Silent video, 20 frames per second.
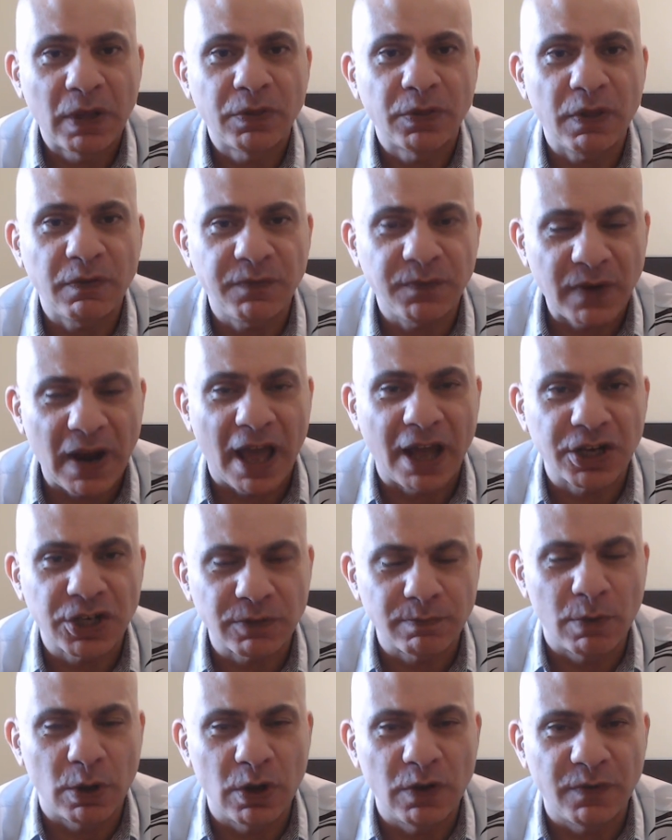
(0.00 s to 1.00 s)
the
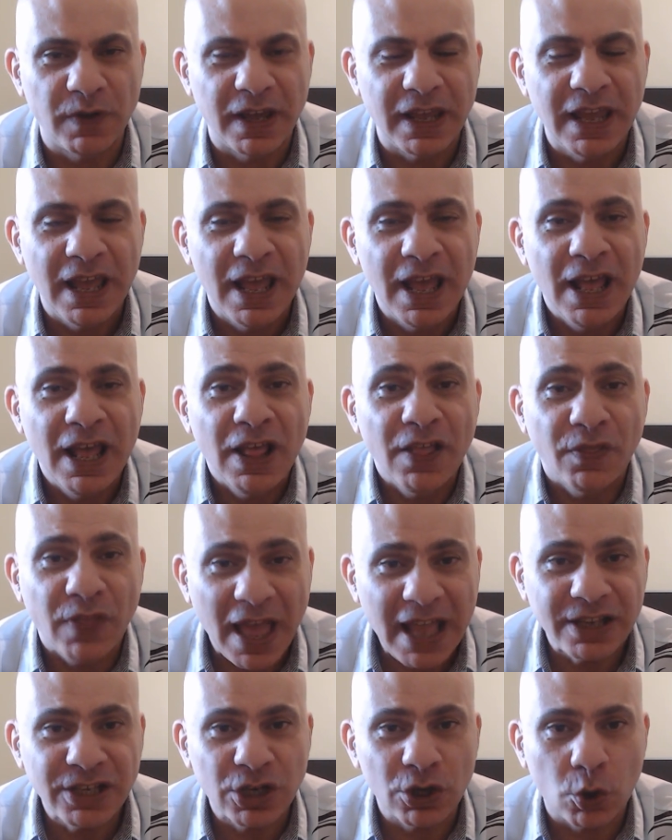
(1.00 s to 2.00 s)
Flash movie?
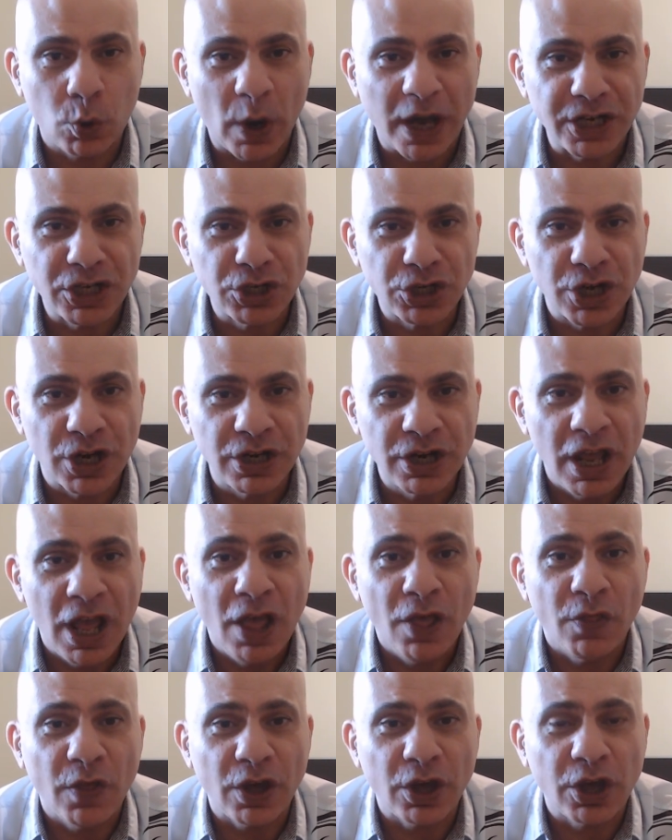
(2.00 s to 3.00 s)
That's a question
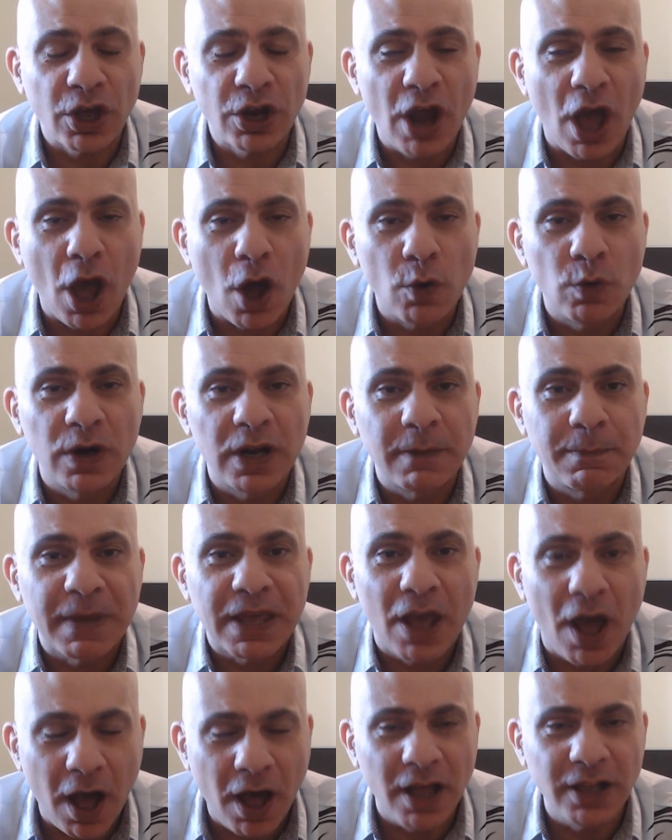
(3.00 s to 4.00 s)
that can only
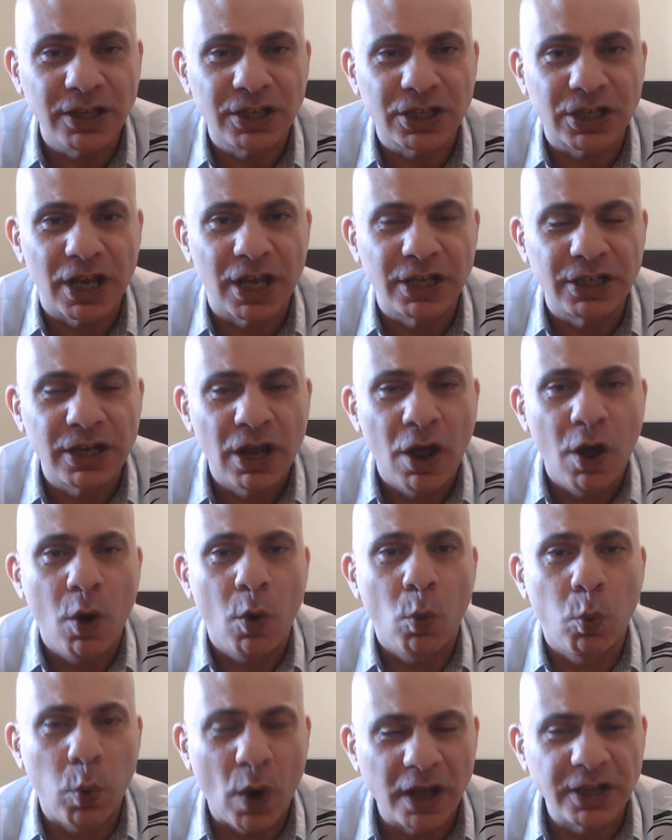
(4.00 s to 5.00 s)
be answered
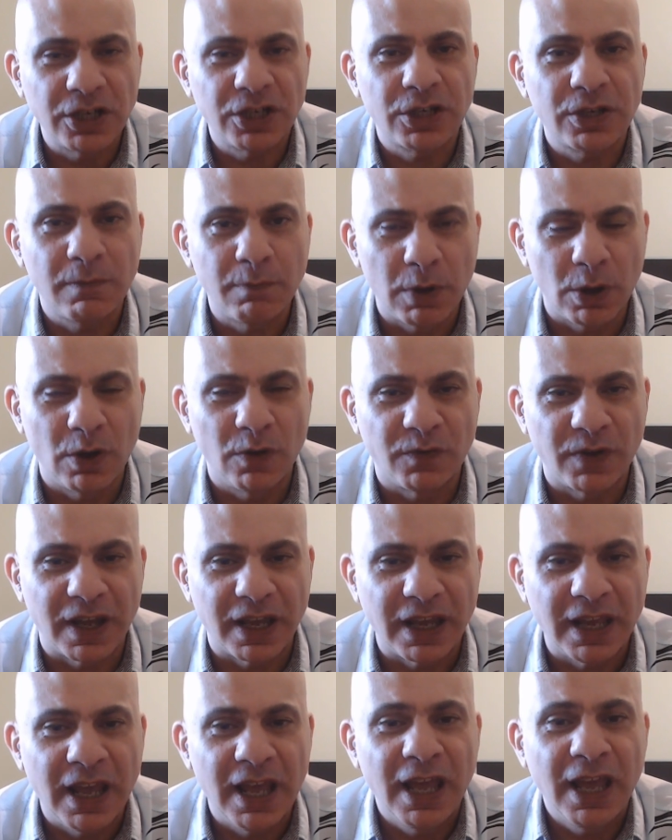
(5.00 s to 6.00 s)
once the
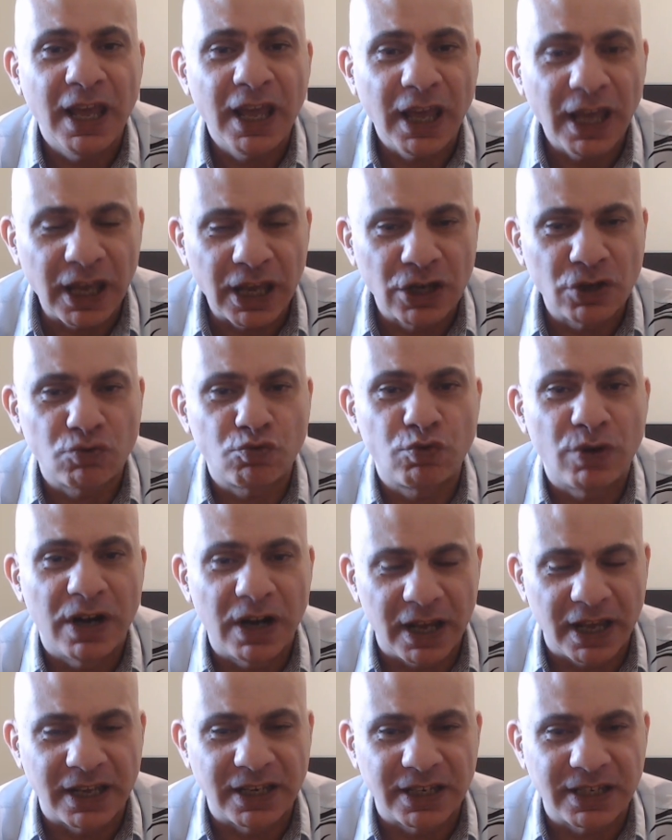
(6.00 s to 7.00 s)
movie is
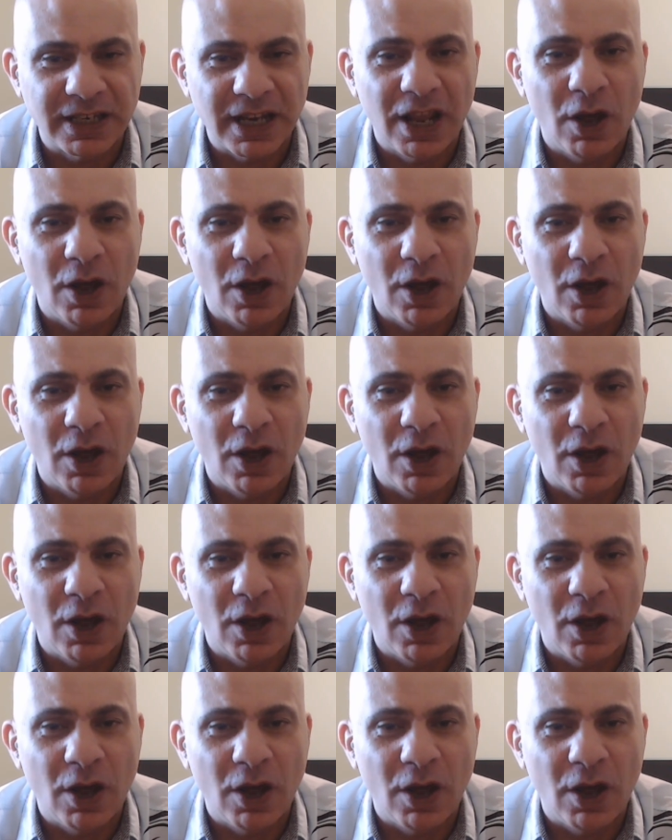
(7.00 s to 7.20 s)
released.